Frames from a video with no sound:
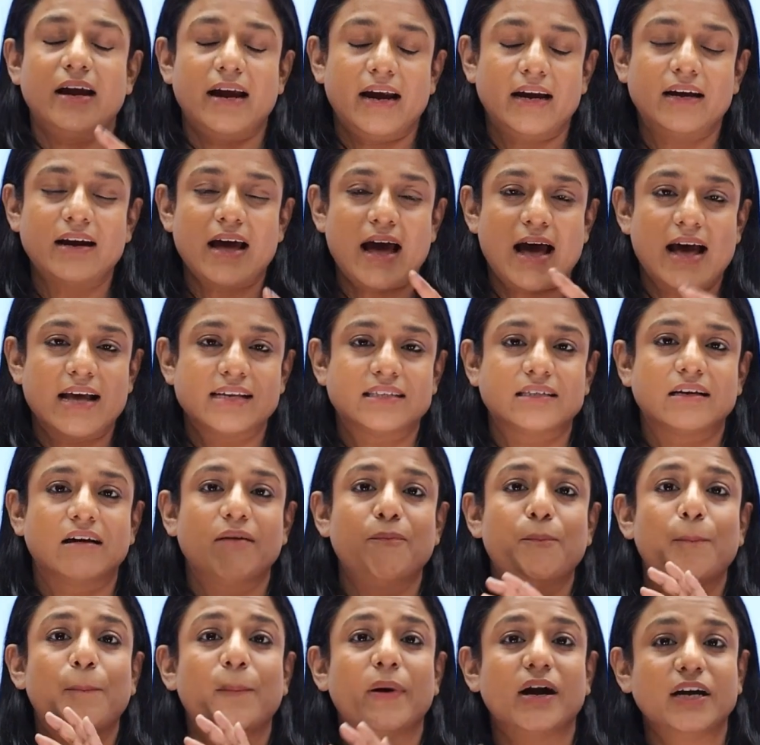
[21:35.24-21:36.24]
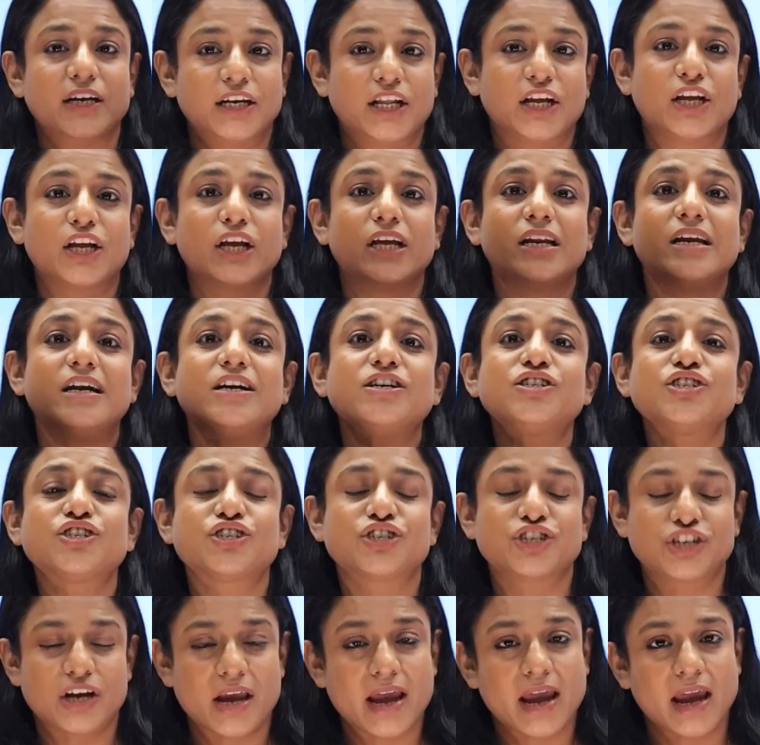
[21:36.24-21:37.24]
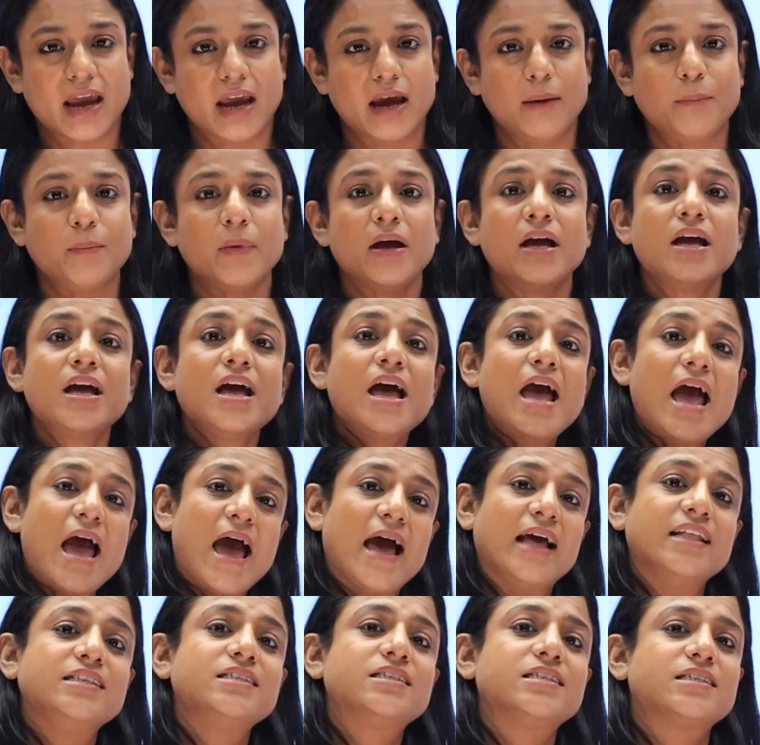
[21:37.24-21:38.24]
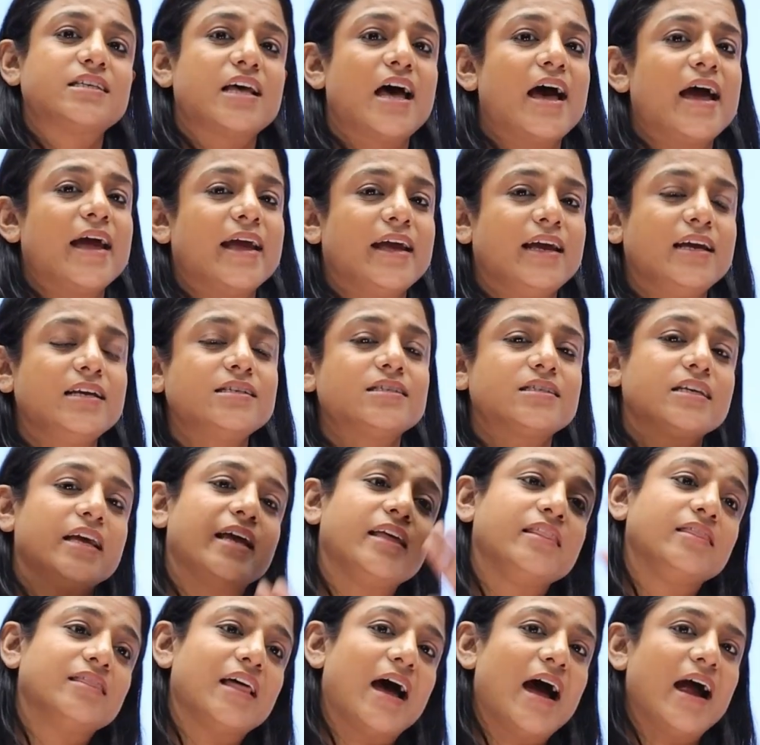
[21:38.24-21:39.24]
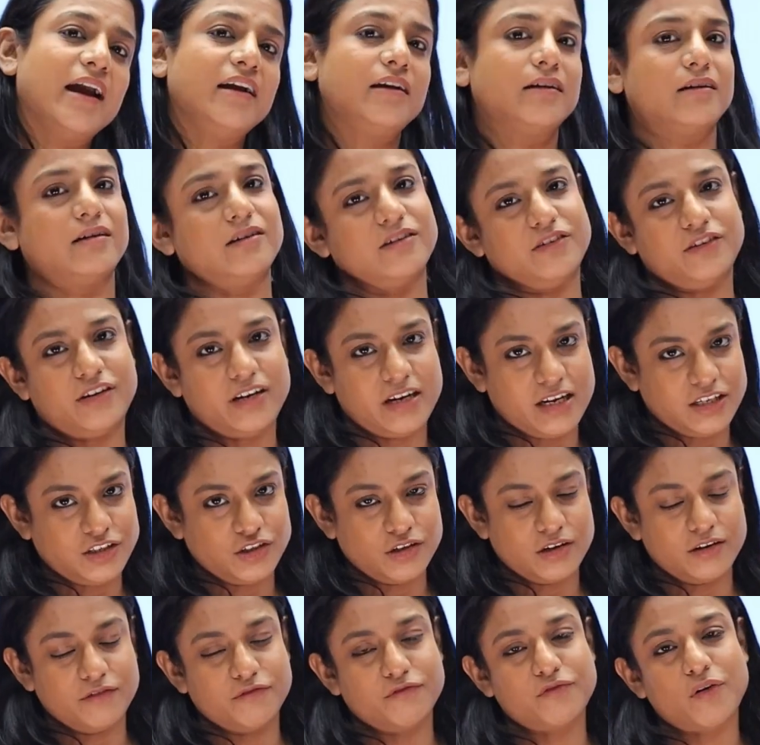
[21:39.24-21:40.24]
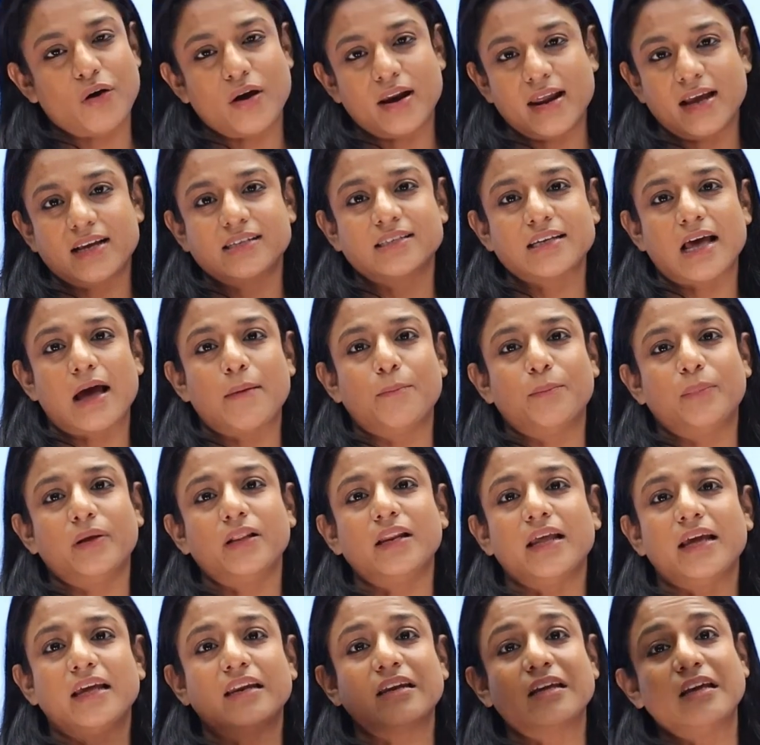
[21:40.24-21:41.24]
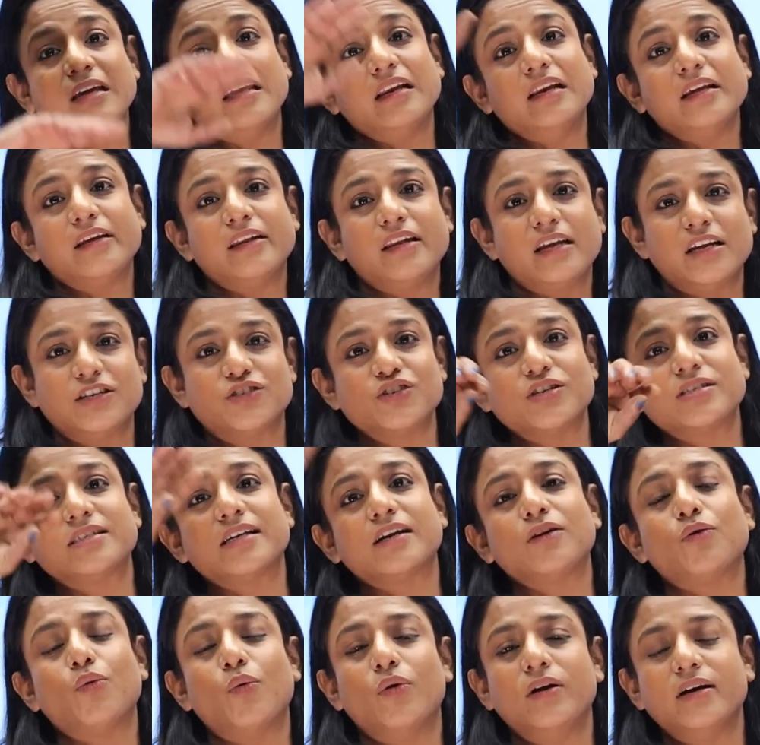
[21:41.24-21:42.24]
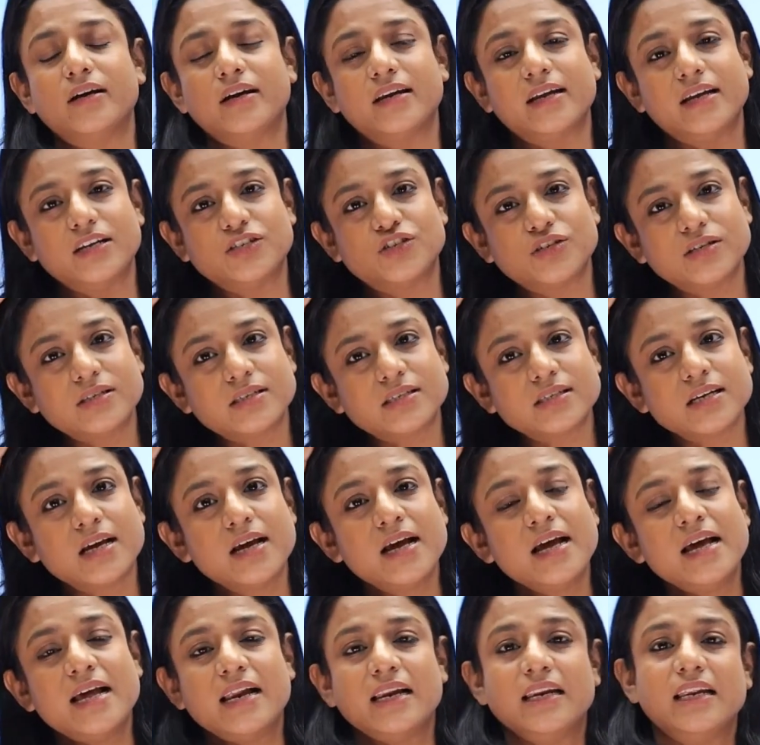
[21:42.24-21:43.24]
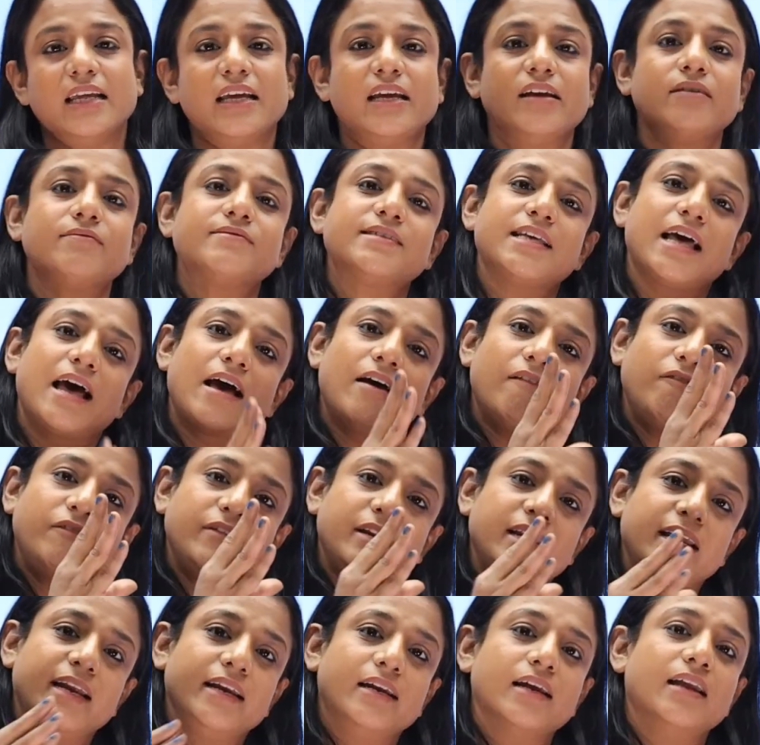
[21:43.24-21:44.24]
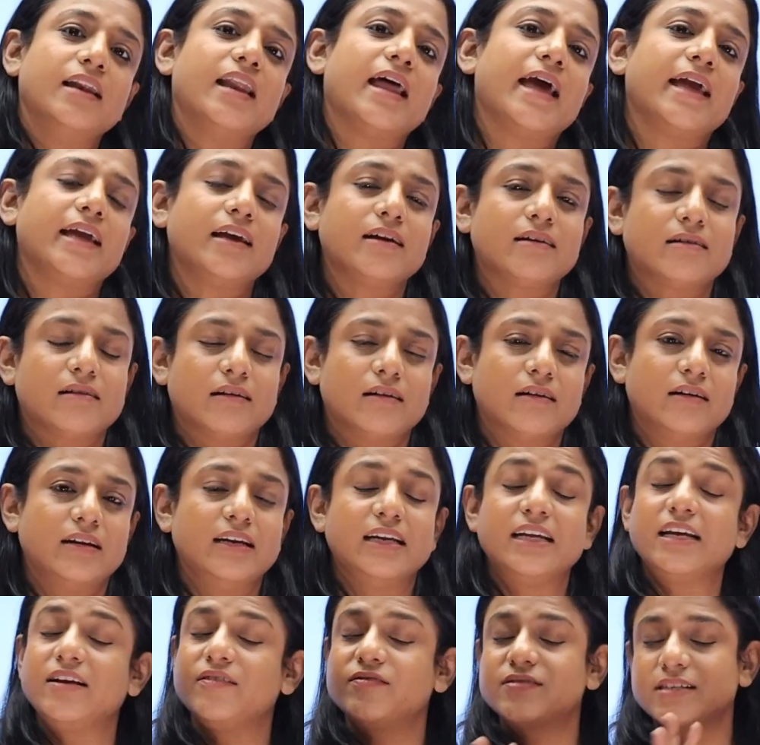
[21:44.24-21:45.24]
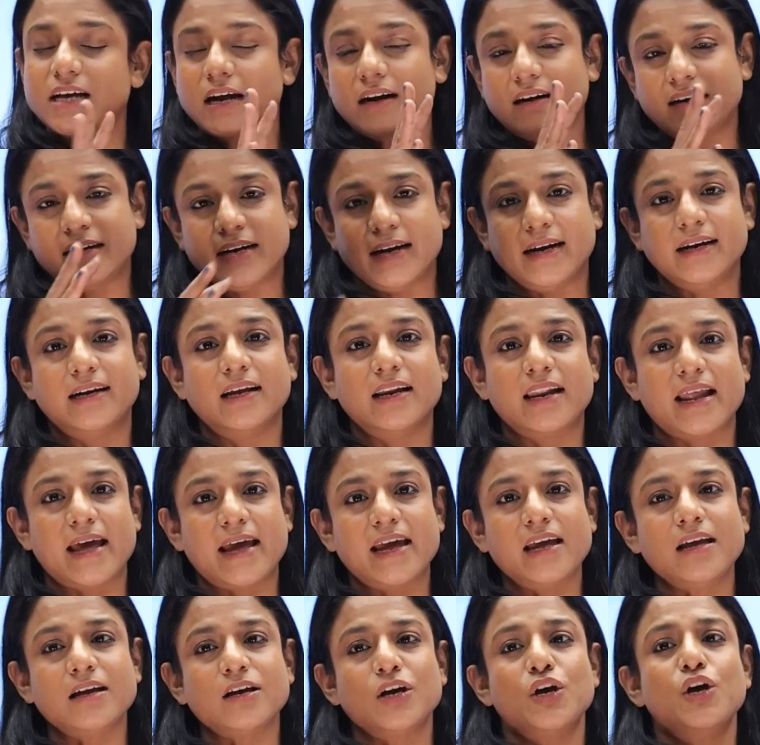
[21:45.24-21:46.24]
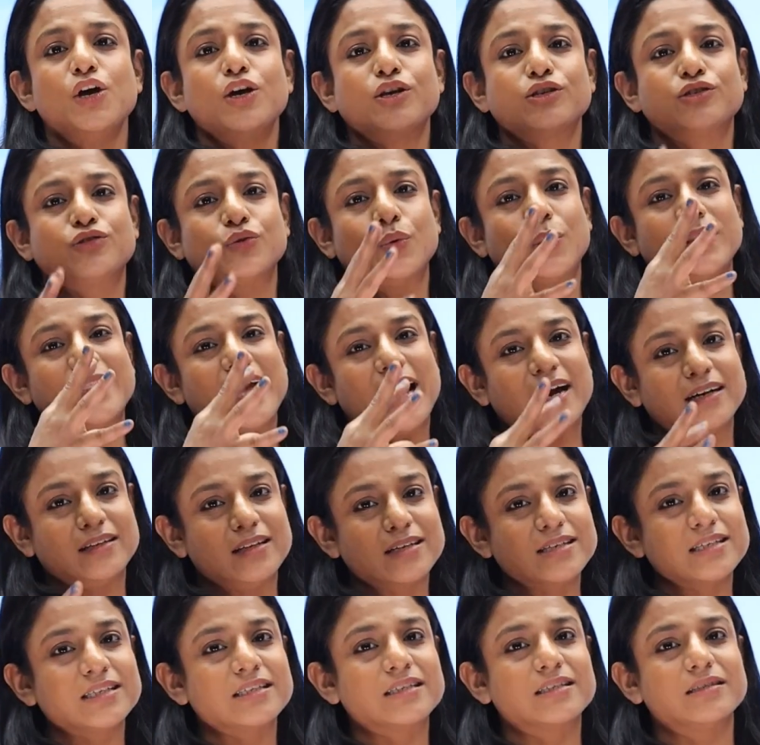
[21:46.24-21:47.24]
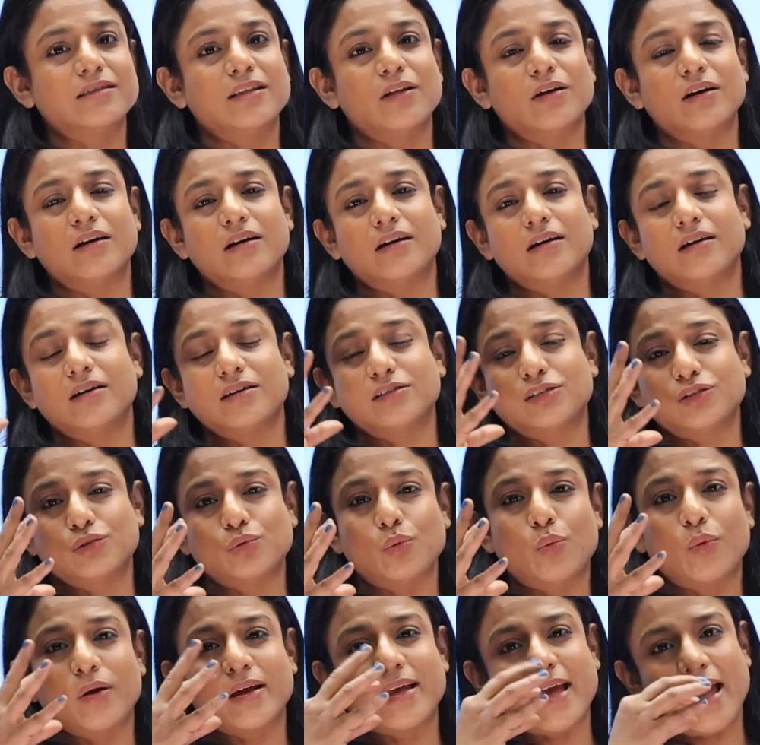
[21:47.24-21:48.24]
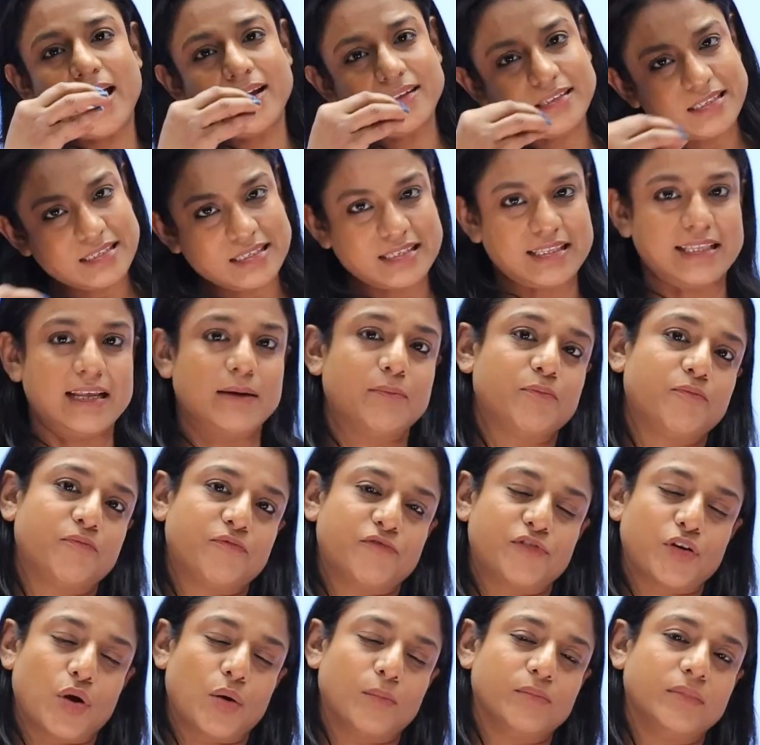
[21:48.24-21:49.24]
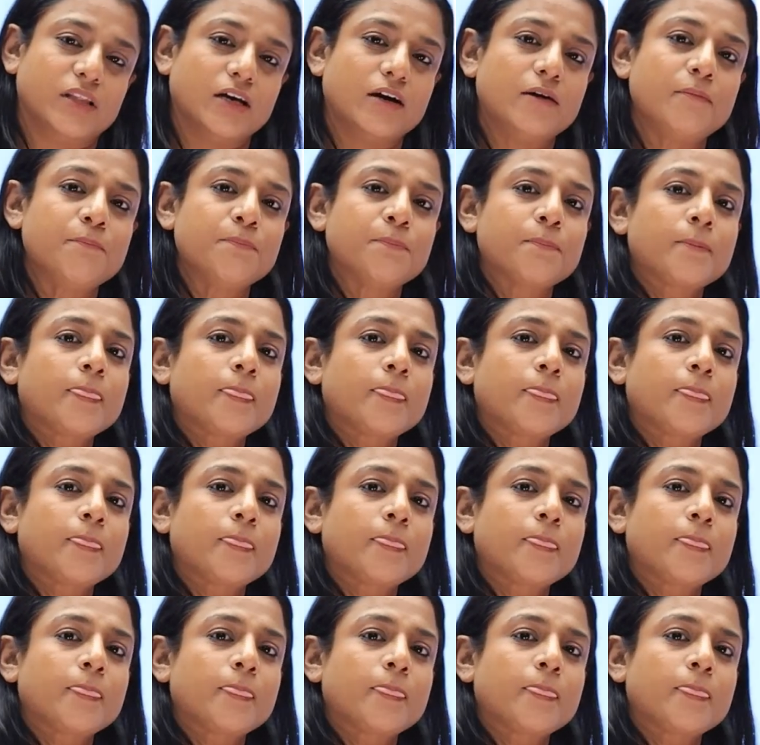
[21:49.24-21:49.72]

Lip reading: it has a particular shape and size in that region. For example, in hilly regions and colder regions, leaves have needle like leaves are needle like so that the snow can slip from the